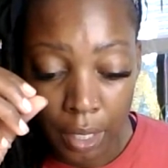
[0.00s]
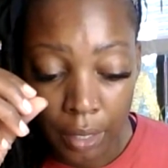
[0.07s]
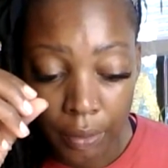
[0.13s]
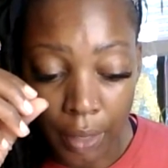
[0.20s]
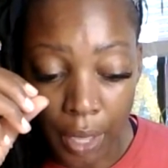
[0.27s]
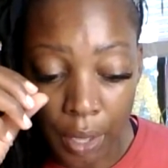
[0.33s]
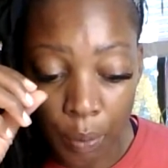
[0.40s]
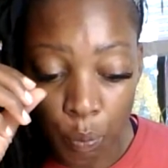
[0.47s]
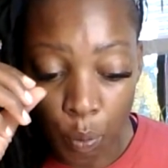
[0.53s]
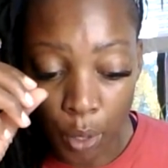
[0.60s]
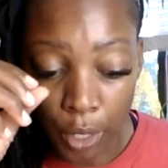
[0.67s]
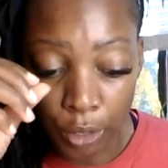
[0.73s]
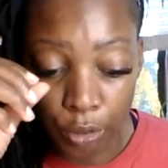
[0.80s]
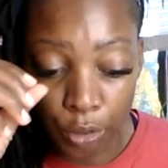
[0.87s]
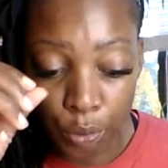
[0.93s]
they
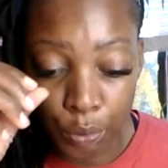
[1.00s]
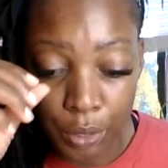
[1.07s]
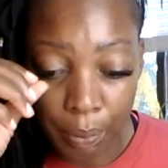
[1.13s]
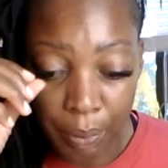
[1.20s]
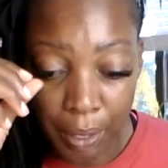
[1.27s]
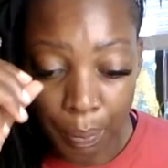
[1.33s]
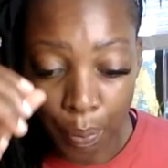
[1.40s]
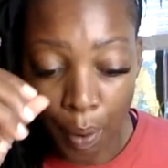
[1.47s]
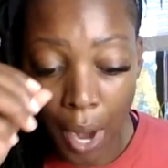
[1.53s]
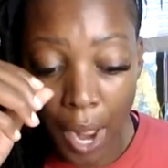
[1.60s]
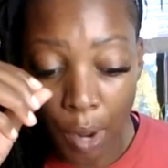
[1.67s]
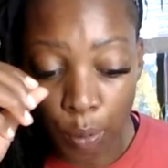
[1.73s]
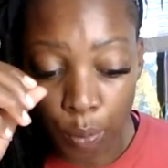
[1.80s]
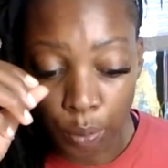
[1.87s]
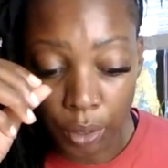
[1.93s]
want you to be
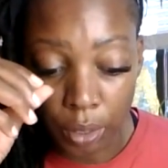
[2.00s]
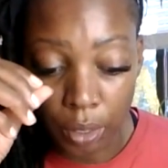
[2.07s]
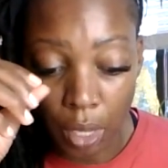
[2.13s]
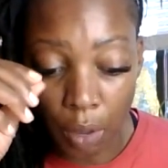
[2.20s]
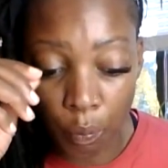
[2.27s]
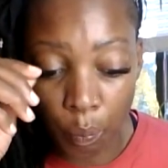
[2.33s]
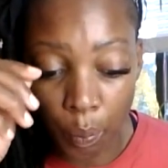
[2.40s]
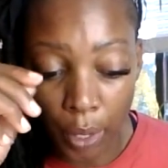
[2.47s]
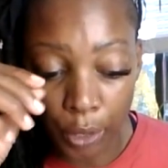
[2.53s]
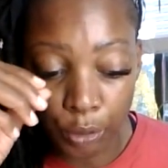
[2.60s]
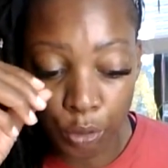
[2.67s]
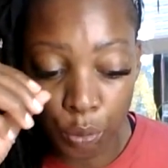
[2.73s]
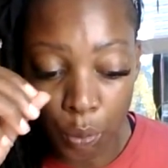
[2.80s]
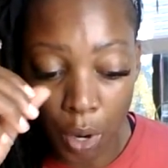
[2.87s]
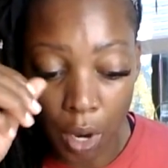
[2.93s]
proud of what
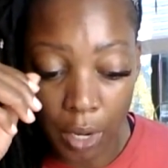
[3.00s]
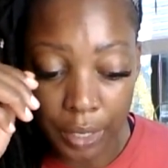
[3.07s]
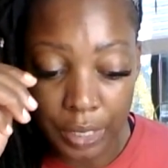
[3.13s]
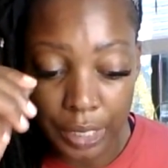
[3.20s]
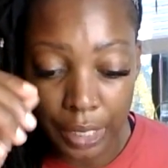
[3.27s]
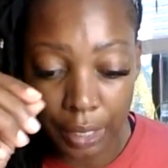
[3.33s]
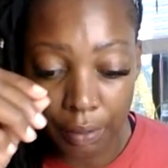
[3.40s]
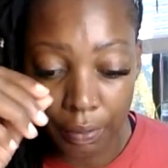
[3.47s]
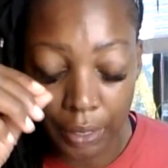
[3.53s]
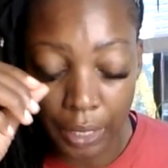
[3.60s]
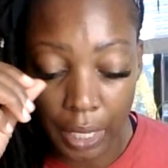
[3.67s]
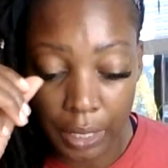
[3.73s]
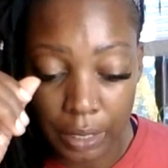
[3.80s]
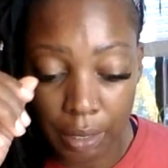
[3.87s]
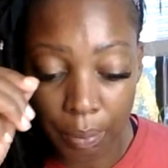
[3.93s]
you are achieving
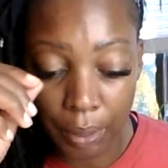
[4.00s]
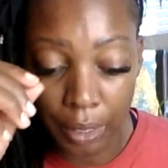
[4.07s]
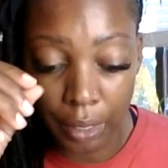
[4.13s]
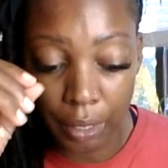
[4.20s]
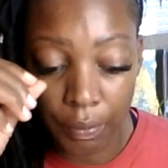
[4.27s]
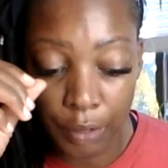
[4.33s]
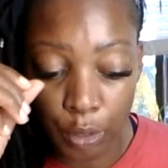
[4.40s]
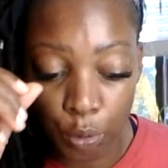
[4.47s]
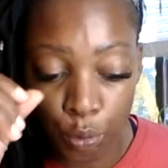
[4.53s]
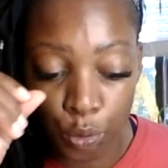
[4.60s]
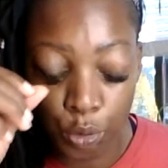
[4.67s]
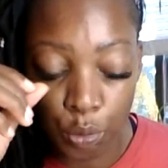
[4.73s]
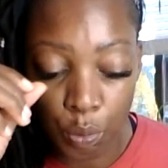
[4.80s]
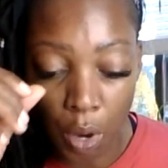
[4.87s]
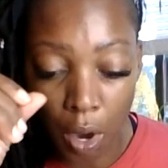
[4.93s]
and to believe in who
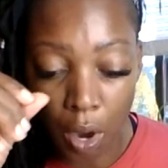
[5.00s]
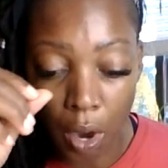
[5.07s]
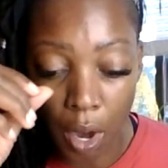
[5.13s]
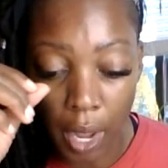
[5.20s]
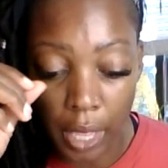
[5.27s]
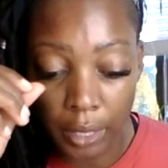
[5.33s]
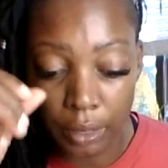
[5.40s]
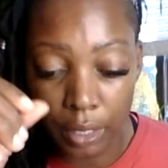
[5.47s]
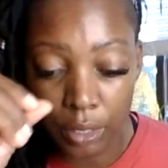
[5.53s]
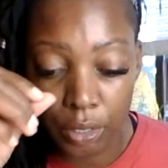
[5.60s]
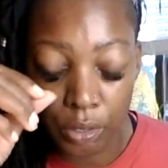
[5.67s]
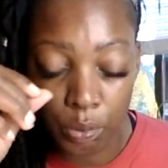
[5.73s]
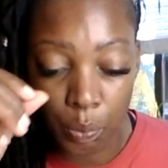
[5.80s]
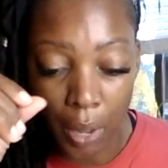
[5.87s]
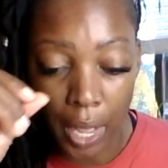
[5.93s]
you are and this
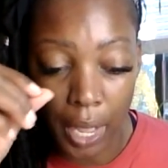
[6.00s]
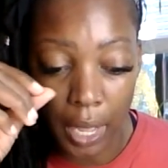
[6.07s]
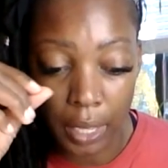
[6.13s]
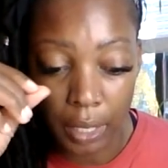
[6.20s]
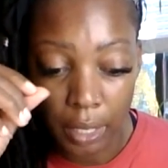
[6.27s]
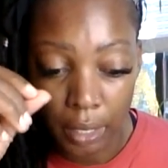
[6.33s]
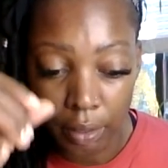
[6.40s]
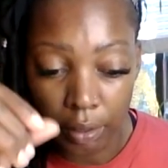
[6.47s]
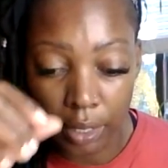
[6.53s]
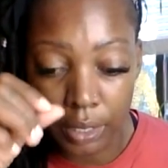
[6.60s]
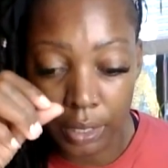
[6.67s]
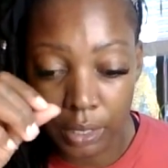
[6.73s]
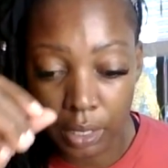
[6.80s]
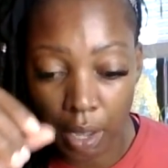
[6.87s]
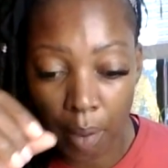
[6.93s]
is why this
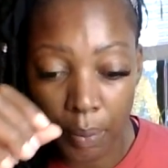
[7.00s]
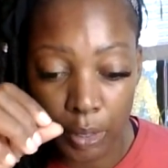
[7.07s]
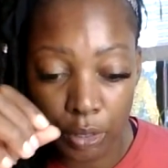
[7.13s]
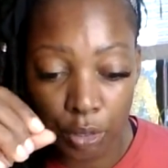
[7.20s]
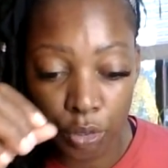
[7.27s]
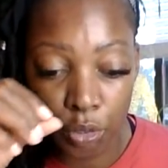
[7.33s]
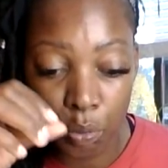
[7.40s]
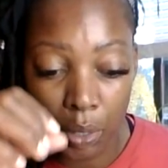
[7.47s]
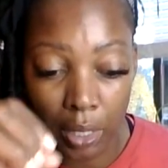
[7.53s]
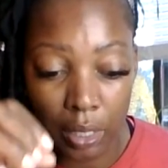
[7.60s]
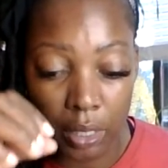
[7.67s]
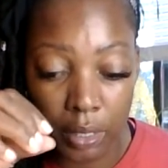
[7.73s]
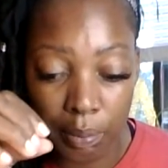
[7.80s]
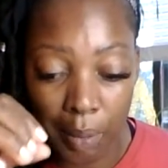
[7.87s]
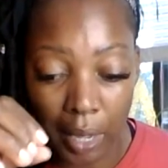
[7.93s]
is coming to you in
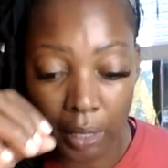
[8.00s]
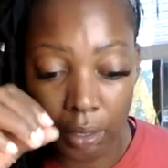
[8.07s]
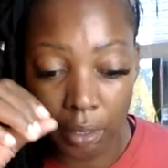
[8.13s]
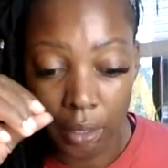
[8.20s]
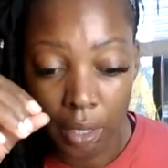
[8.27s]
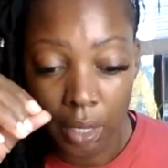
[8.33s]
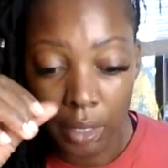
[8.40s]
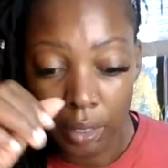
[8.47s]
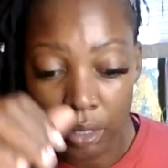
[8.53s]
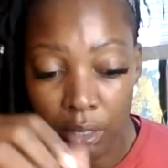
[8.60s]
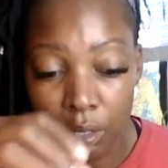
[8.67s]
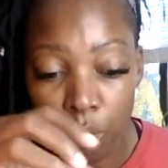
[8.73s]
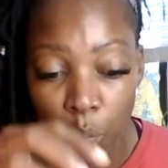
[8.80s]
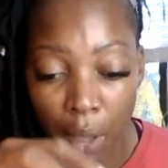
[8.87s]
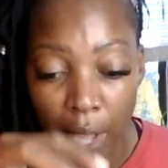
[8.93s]
this manner. This
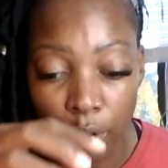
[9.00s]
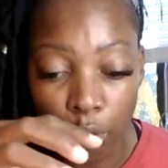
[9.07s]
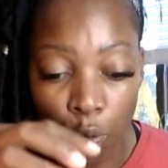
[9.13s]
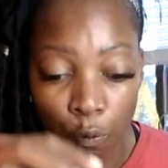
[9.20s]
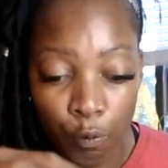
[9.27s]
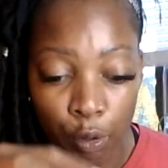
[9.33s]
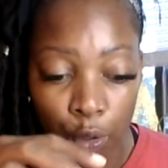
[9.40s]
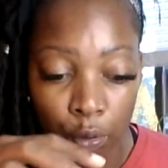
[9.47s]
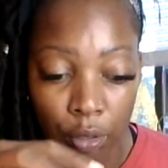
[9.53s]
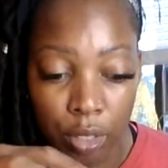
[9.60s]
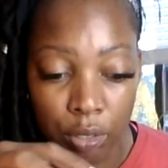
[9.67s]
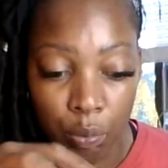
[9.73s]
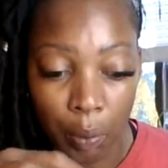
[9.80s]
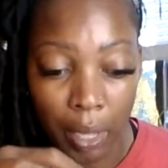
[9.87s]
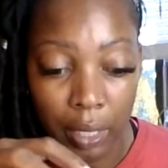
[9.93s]
is why you feel
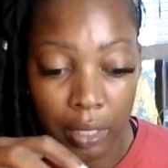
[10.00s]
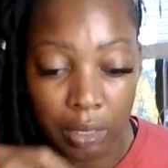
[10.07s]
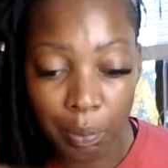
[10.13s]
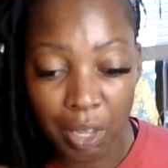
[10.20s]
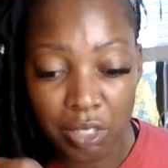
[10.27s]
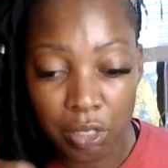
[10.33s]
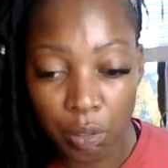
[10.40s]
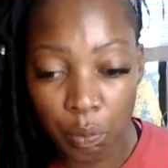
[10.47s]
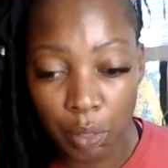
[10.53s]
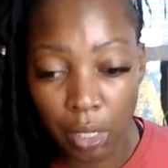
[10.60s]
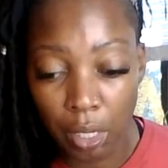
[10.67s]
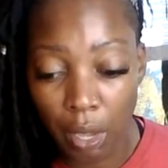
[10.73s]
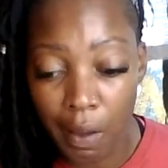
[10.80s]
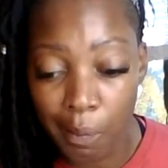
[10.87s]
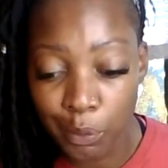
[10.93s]
this way, especially when
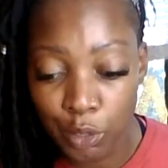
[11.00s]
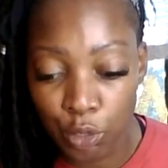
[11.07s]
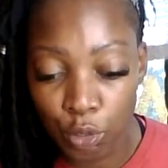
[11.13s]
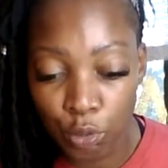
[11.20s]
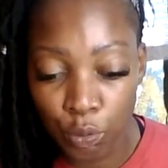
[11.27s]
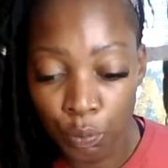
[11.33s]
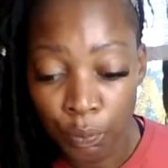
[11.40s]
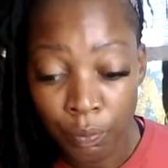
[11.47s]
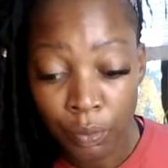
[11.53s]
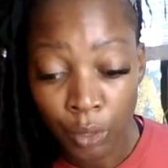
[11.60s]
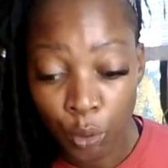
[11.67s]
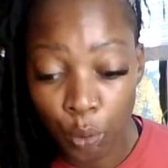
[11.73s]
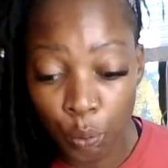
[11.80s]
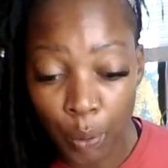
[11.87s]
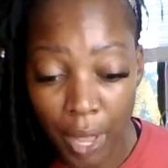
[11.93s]
it comes to
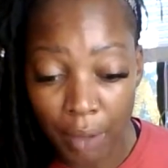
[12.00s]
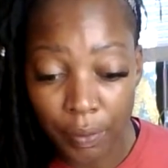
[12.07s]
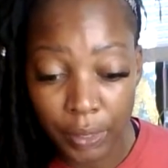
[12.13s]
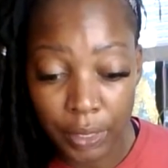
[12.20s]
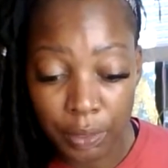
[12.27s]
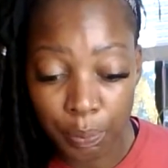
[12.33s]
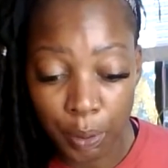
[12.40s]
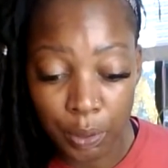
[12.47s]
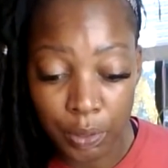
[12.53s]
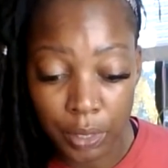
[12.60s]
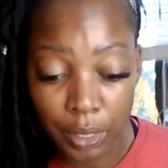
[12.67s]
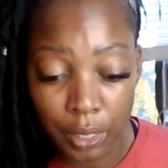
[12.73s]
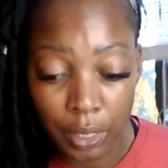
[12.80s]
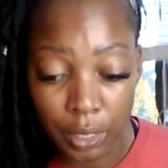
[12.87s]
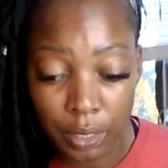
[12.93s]
whoever this
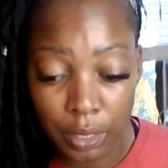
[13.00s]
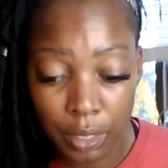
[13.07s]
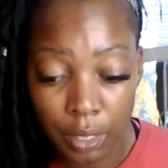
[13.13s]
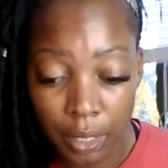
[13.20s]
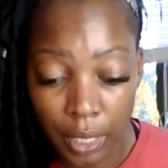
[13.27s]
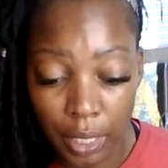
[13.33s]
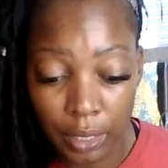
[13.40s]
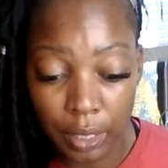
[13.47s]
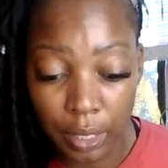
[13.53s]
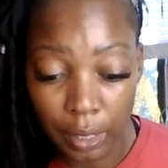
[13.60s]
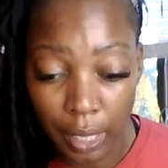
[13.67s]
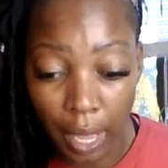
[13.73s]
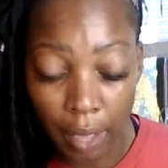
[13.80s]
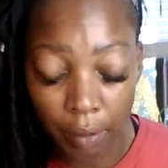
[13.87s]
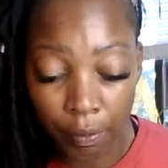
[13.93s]
person is in your
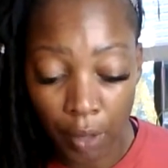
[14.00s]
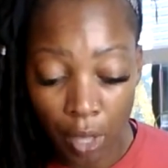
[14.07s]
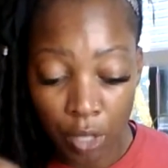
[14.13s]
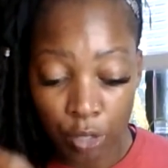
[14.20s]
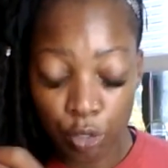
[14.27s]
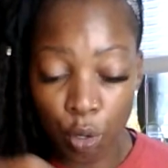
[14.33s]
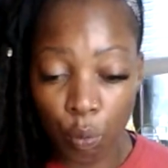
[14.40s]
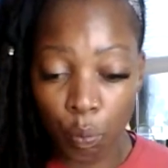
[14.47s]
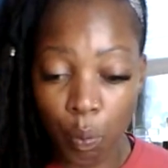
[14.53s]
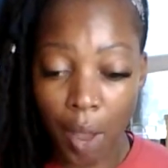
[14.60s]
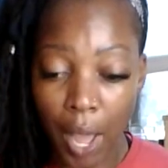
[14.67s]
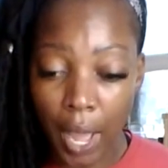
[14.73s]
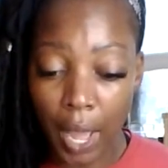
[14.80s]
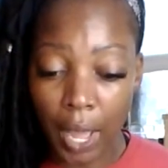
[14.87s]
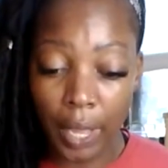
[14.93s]
life. So,
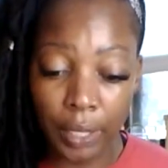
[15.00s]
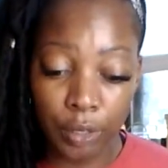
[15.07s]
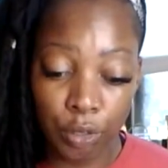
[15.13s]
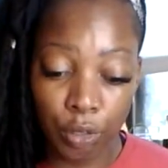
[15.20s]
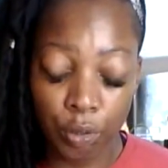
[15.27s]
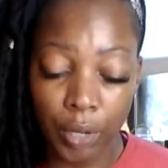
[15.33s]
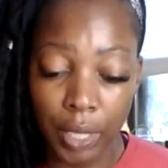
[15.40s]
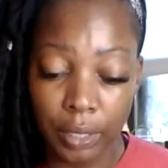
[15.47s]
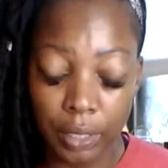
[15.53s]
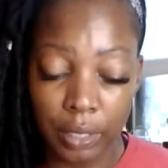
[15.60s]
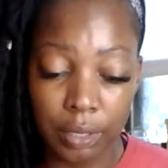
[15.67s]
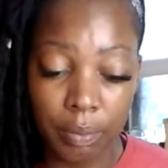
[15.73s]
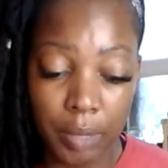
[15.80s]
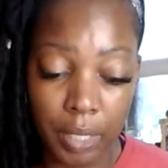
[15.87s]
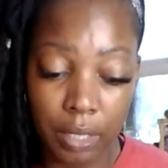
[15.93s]
why do they
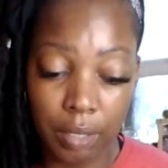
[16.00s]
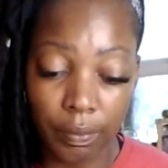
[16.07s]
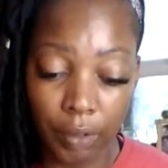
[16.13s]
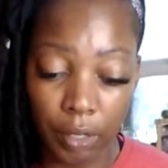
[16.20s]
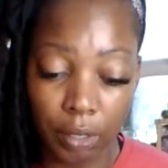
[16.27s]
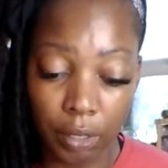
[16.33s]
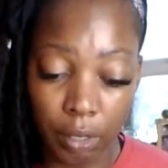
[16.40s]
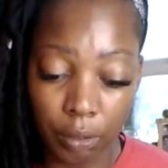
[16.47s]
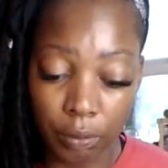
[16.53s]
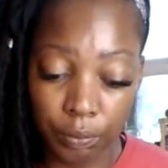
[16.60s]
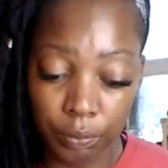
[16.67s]
dismiss Virgo?